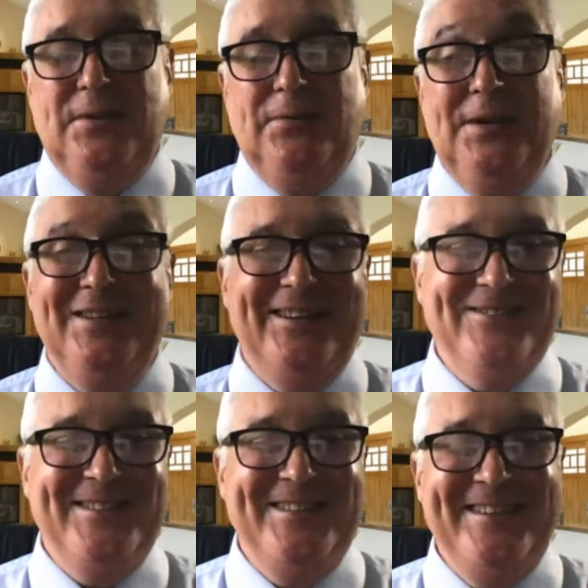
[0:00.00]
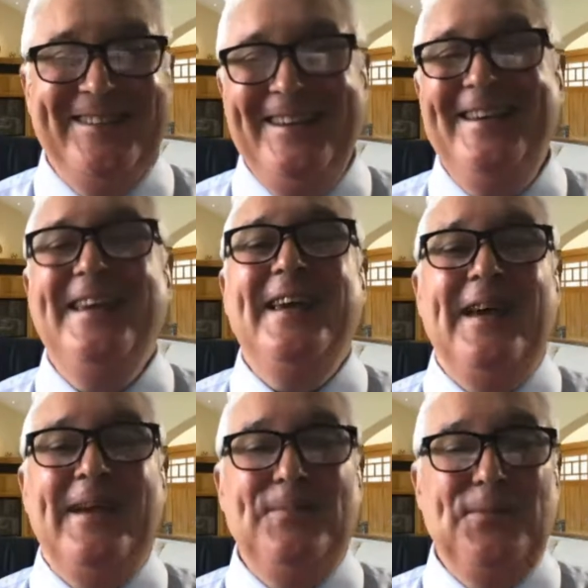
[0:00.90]
retail stealing,
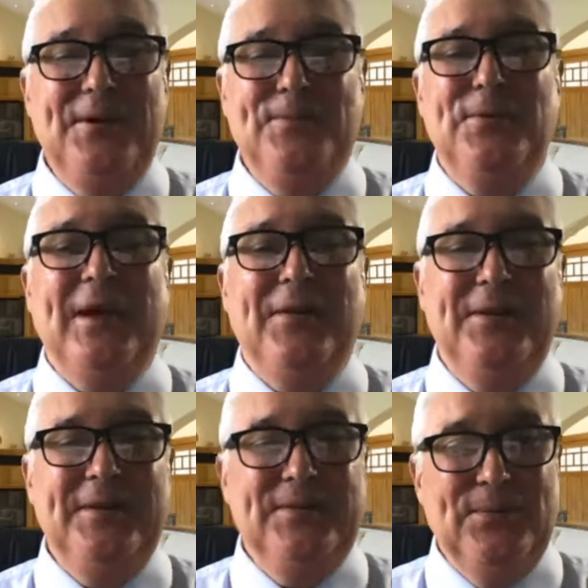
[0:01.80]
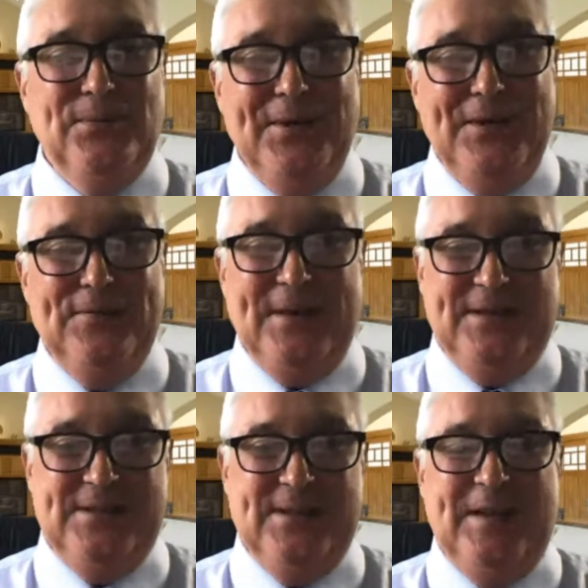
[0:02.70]
and people going into
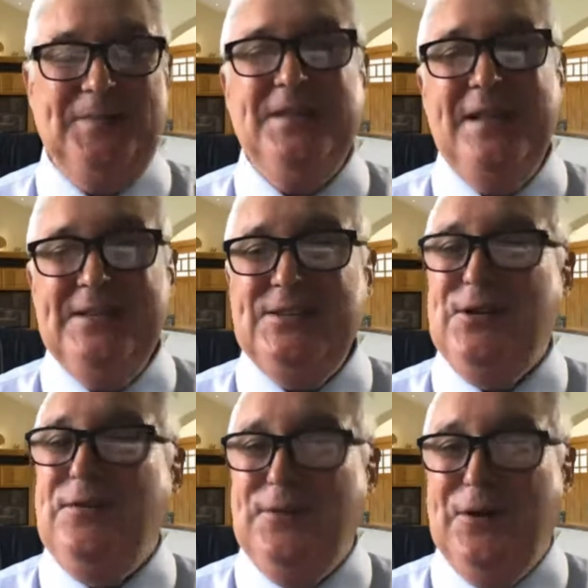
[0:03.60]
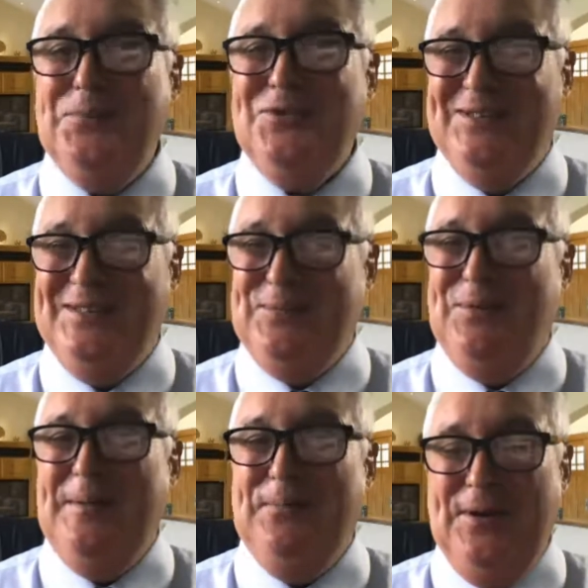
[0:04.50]
refund scams. So there's soft options
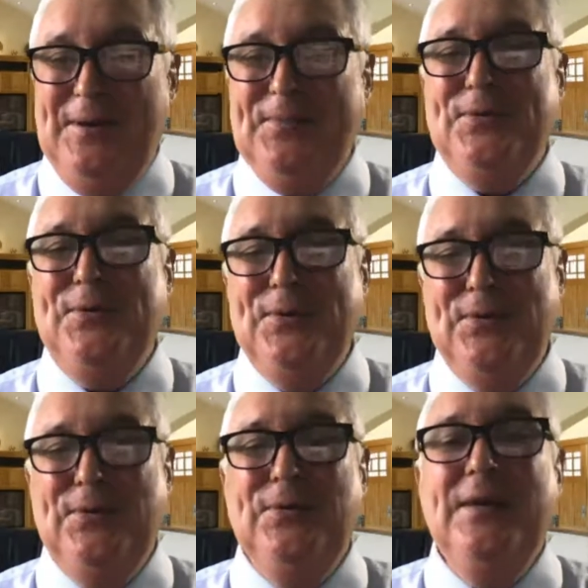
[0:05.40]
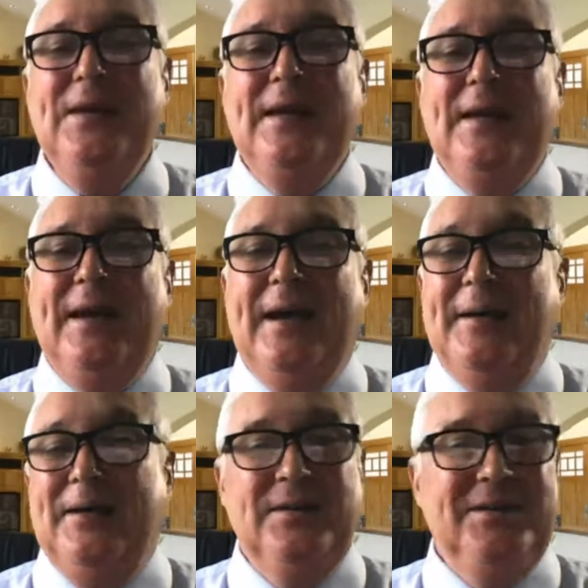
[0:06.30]
where people who
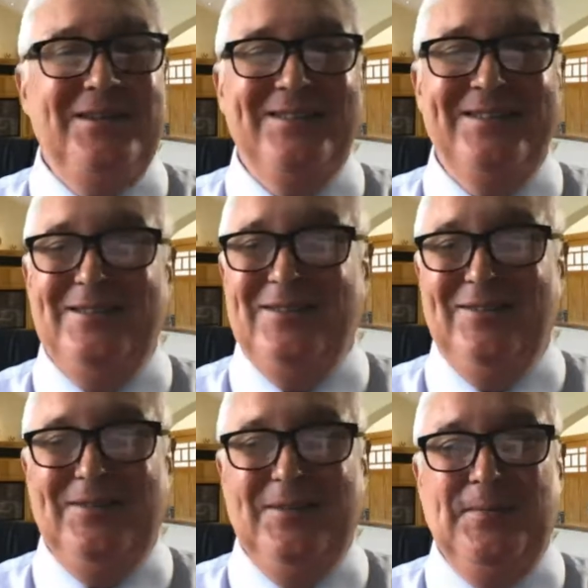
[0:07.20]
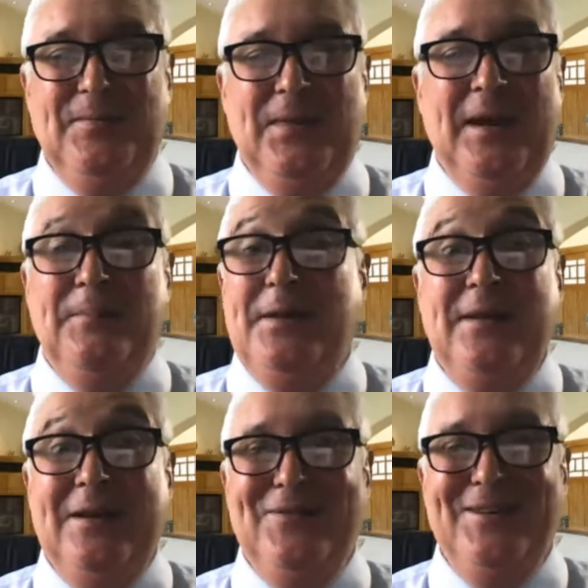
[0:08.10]
are addicted to
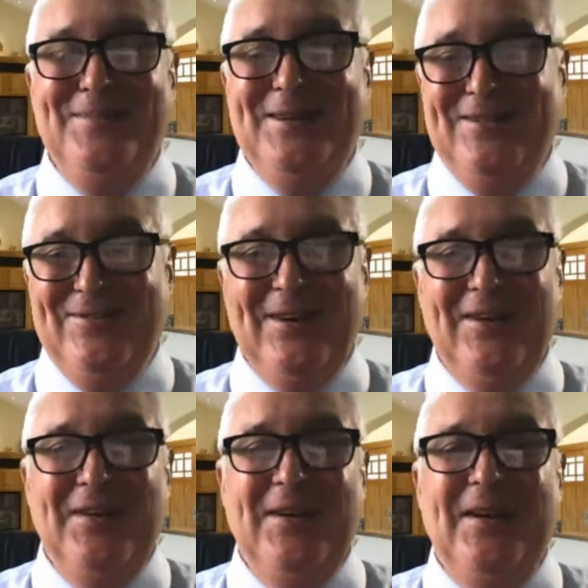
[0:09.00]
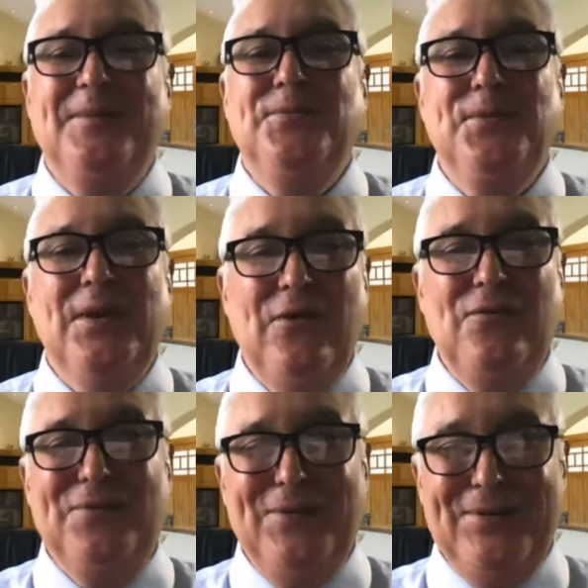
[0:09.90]
methamphetamine or cocaine will go
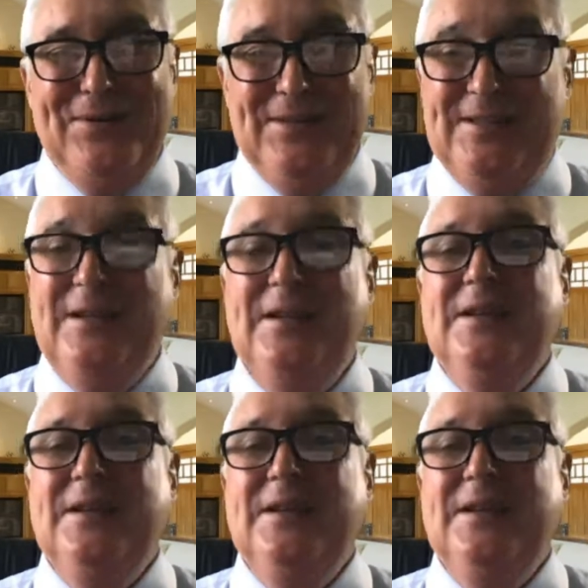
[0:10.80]
first